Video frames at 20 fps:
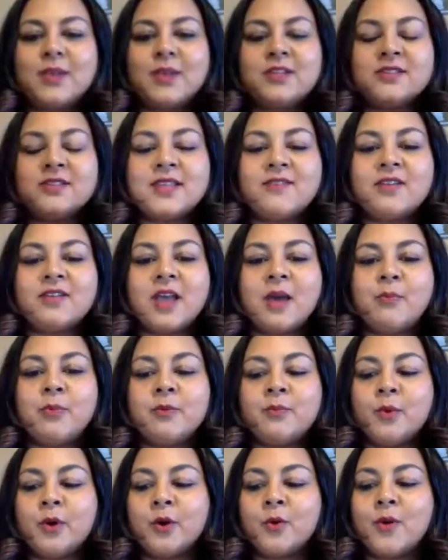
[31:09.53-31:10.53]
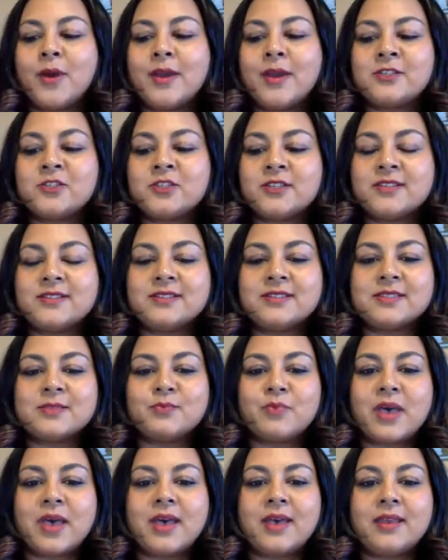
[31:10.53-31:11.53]
I just have a couple more questions,
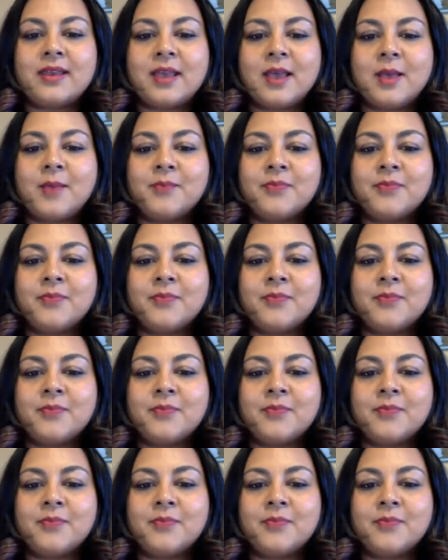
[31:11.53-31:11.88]
but